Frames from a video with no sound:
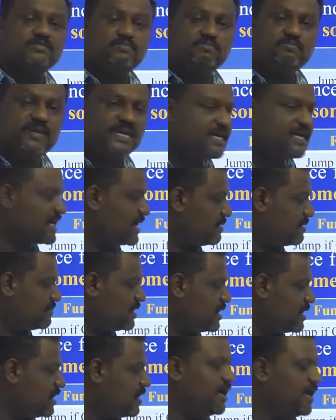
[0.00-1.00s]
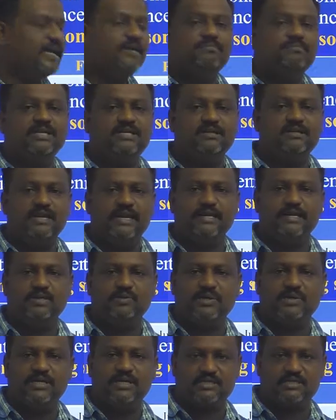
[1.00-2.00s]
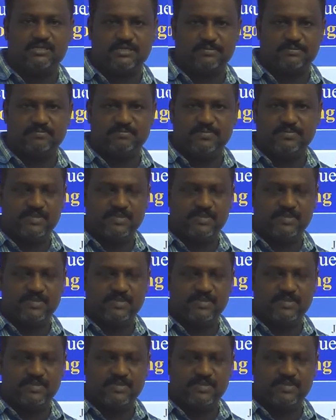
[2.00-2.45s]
B comma a bit relative address.